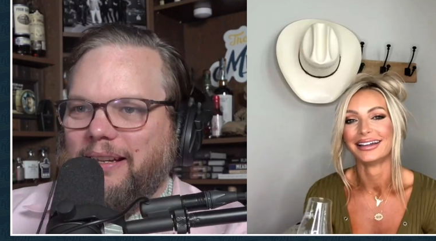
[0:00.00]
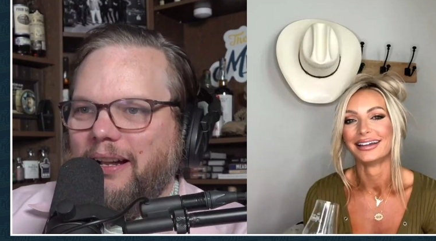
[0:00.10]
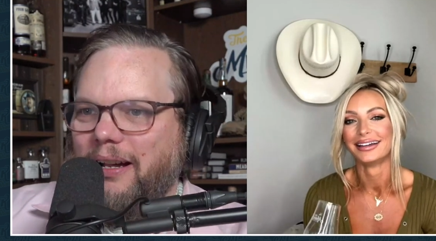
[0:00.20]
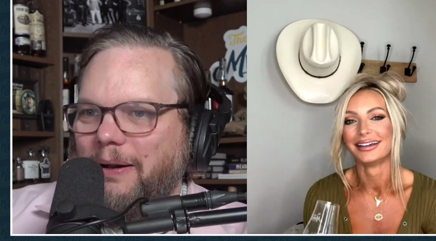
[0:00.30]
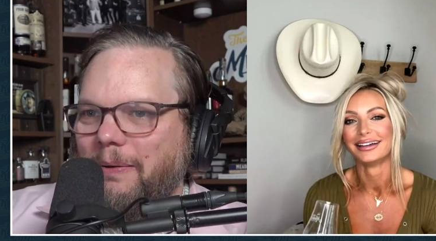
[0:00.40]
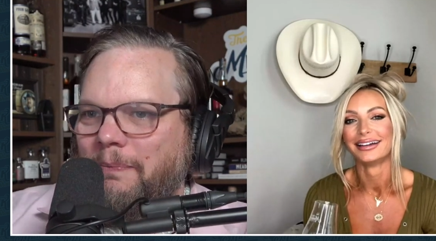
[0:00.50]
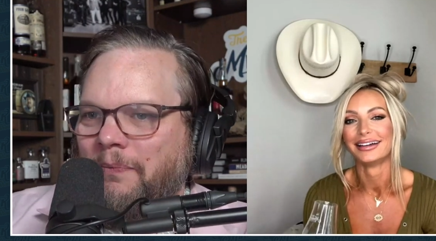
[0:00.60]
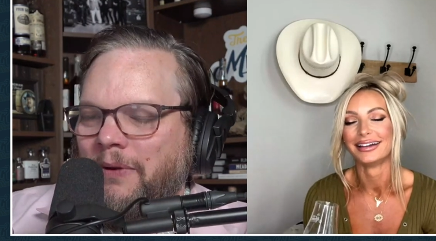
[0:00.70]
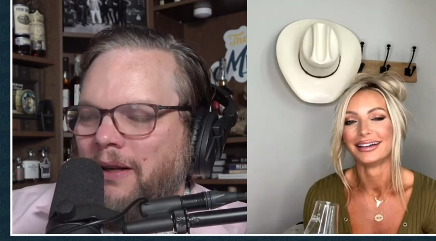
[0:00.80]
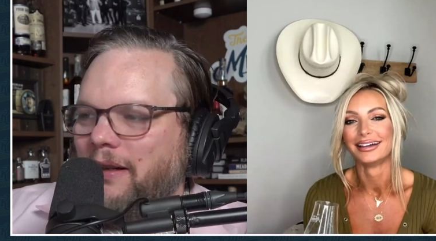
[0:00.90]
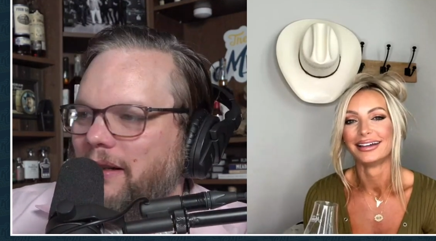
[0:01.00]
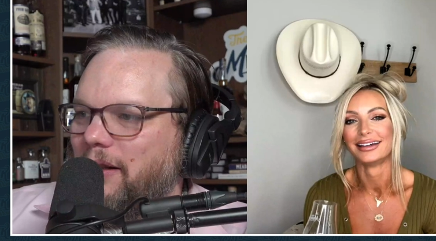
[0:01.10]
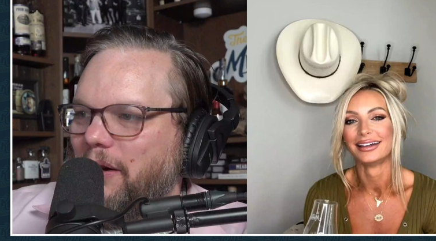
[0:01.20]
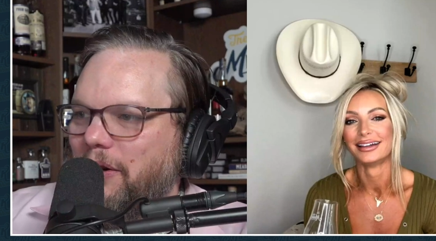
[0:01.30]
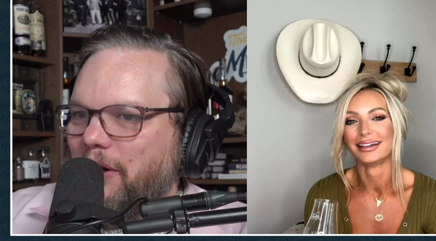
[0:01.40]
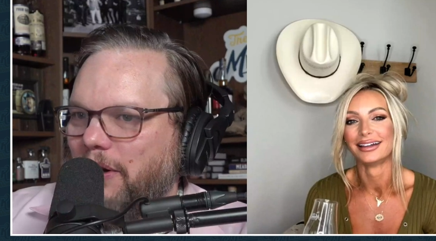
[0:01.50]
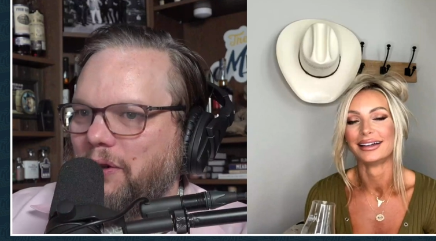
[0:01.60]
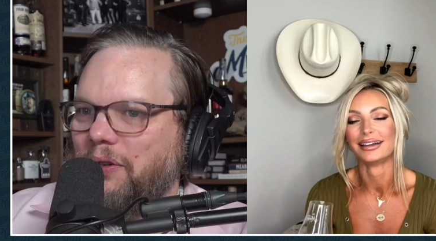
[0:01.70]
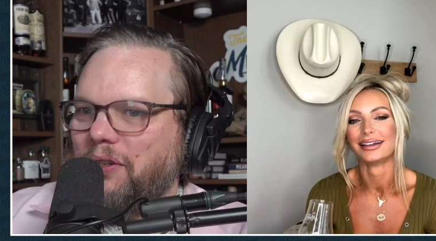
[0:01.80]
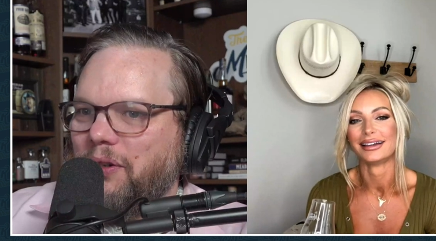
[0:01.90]
Speaker 1: Uh, Go to the
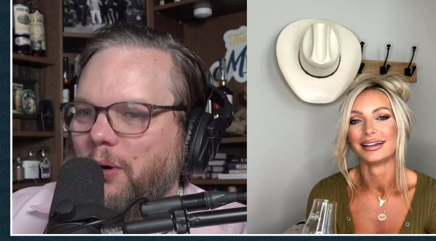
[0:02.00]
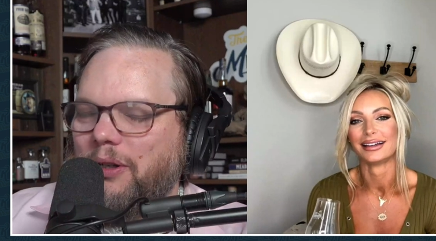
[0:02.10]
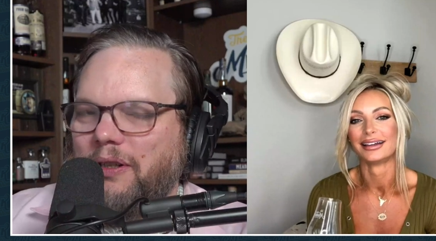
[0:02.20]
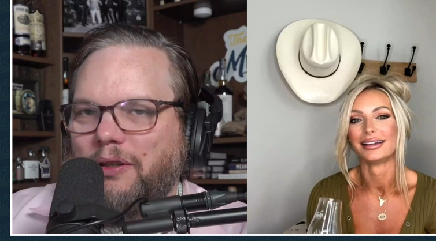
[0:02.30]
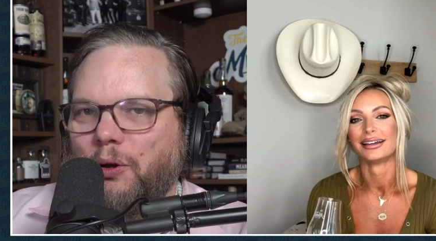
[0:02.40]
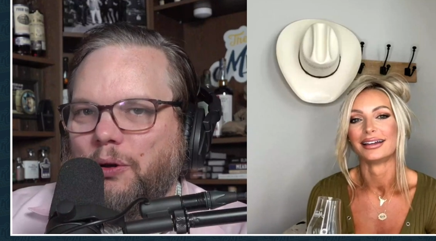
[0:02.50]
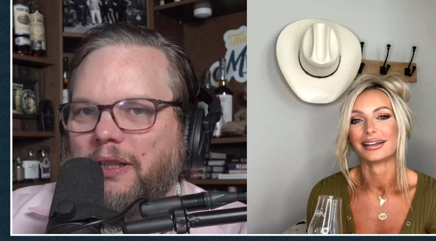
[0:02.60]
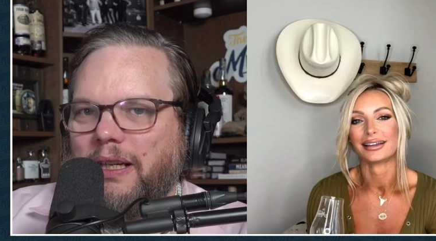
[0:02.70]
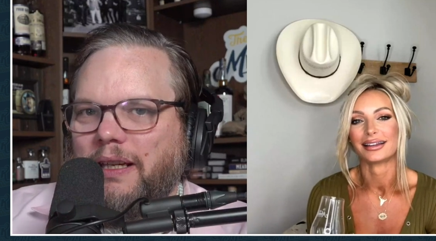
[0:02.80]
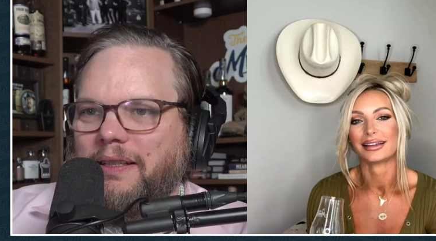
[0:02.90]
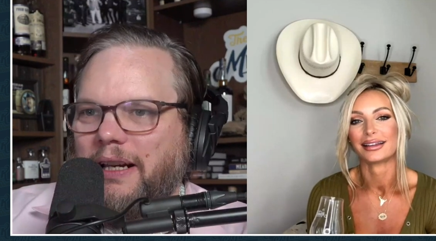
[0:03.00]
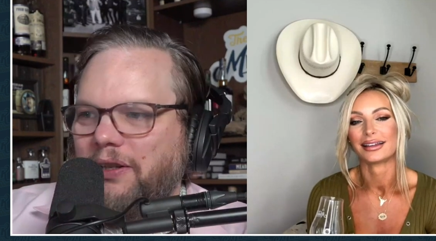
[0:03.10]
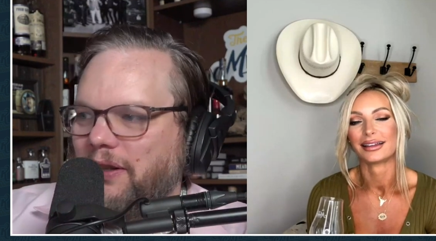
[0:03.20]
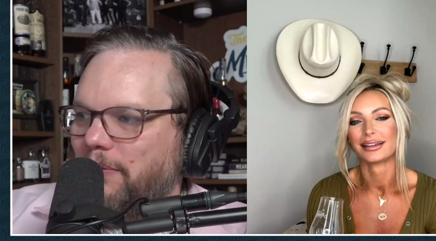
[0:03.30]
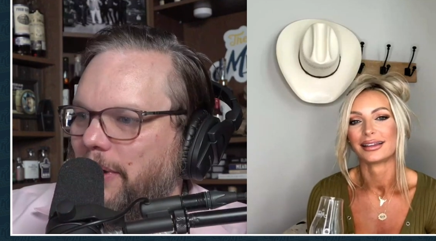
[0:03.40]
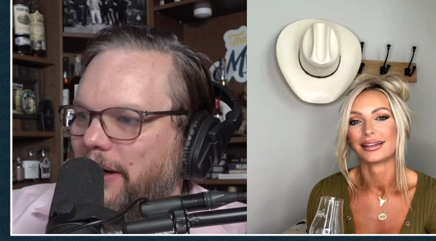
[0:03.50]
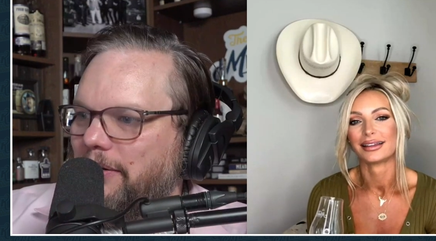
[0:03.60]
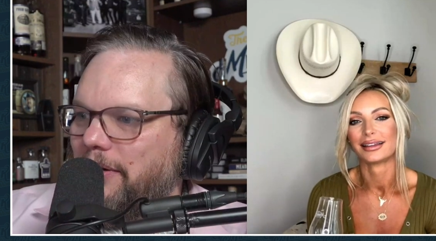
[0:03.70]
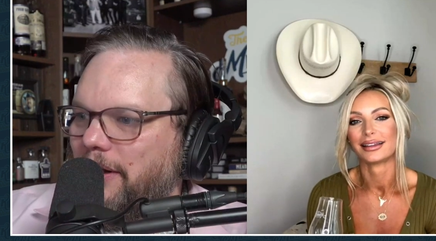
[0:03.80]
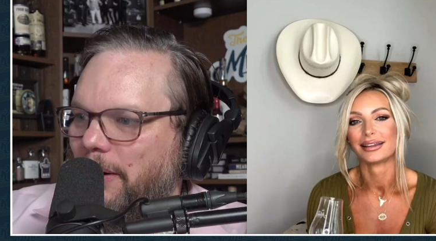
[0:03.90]
grocery store to the tortilla section
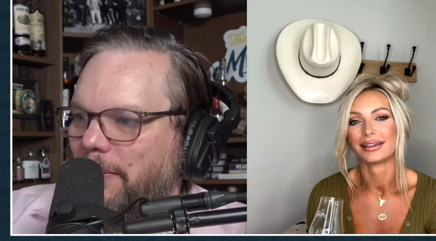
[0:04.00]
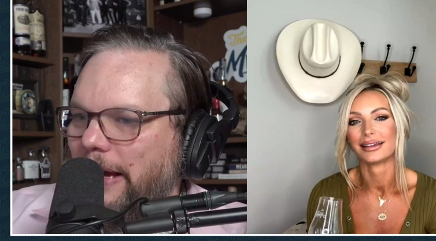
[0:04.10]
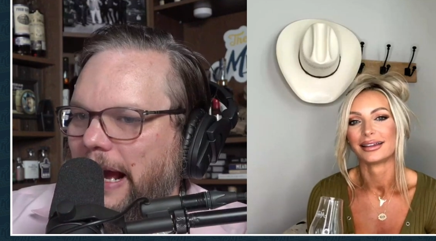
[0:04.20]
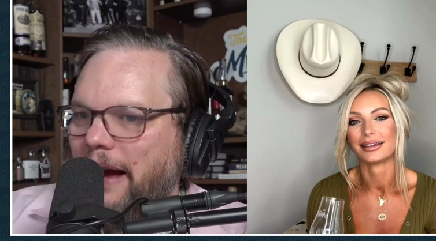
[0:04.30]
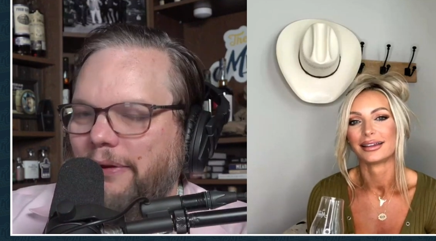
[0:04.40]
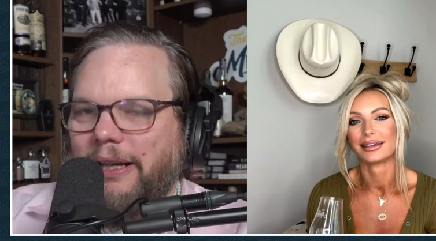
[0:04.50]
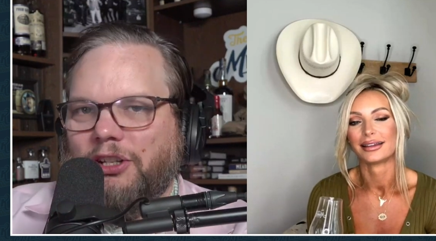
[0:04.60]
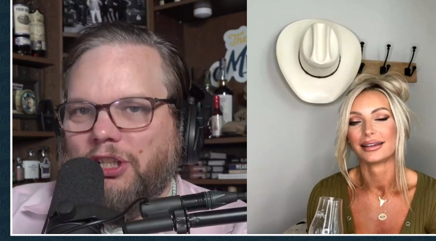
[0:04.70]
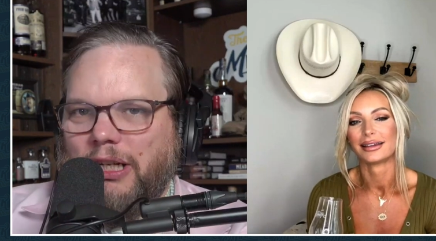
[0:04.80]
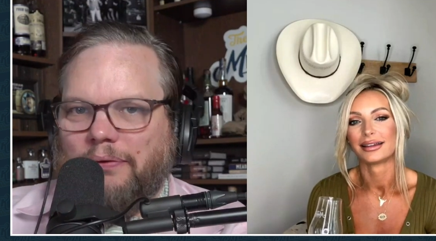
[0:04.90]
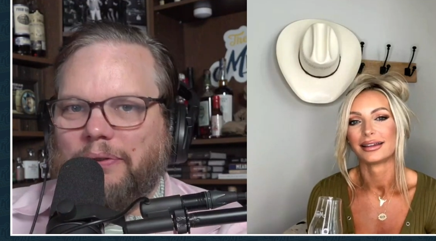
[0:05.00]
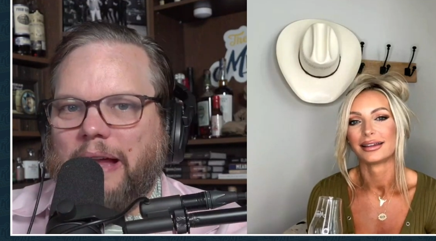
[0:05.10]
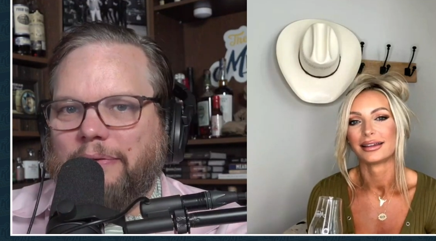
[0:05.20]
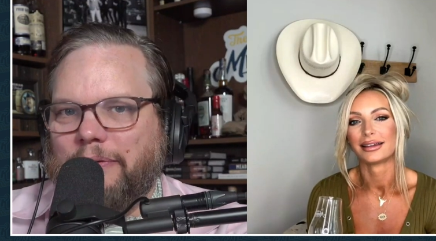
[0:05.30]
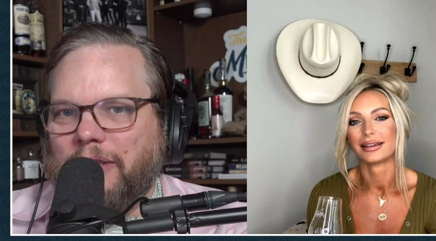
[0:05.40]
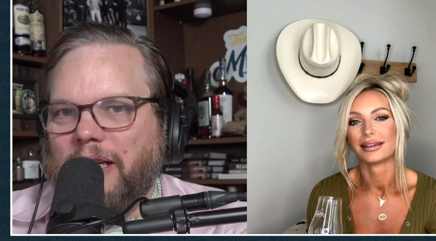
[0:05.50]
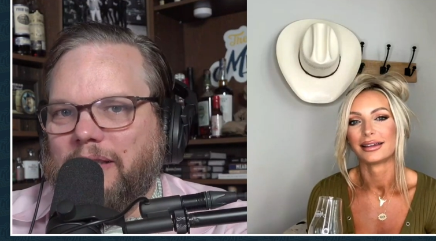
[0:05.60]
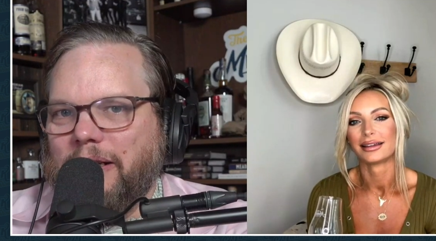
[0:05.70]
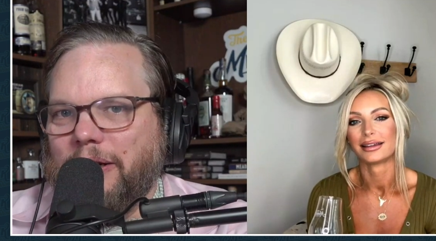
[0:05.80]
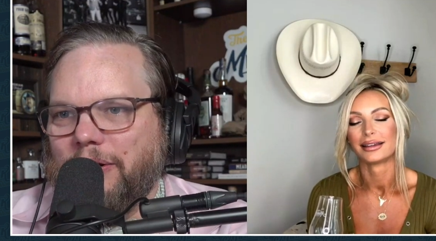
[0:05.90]
where, you know, they have like a shelf life of ten
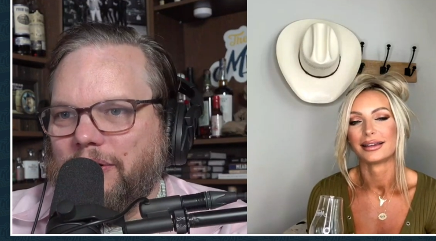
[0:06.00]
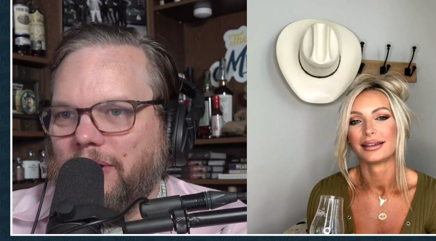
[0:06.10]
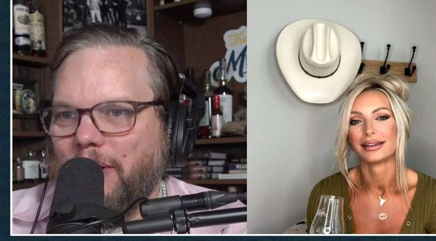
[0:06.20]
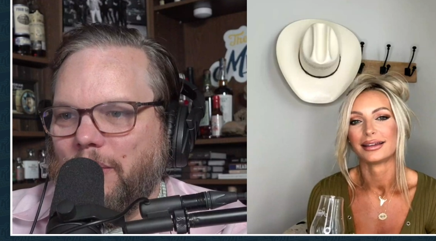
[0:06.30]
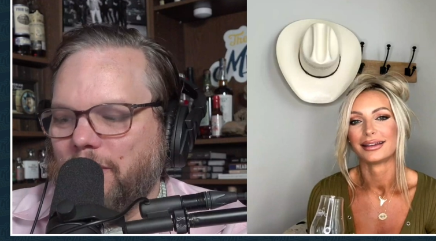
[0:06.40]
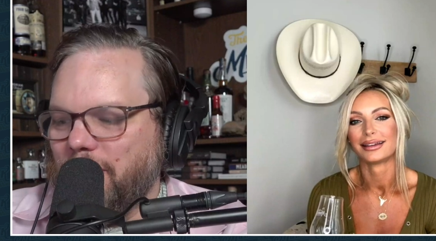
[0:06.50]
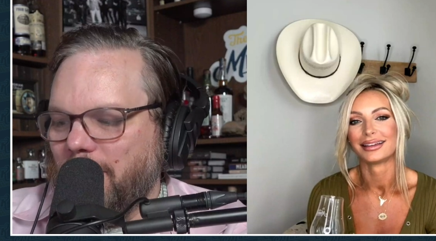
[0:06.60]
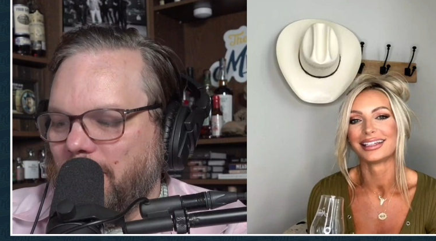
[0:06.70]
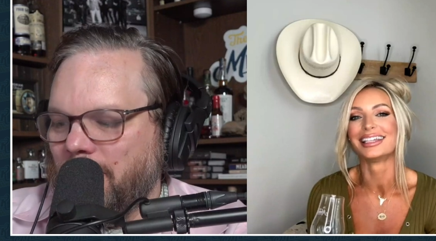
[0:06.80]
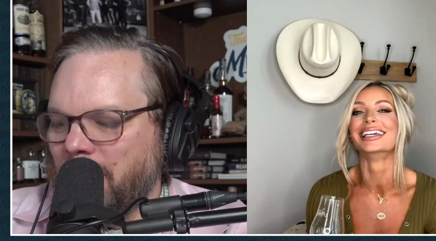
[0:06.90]
years, you know, those, uh,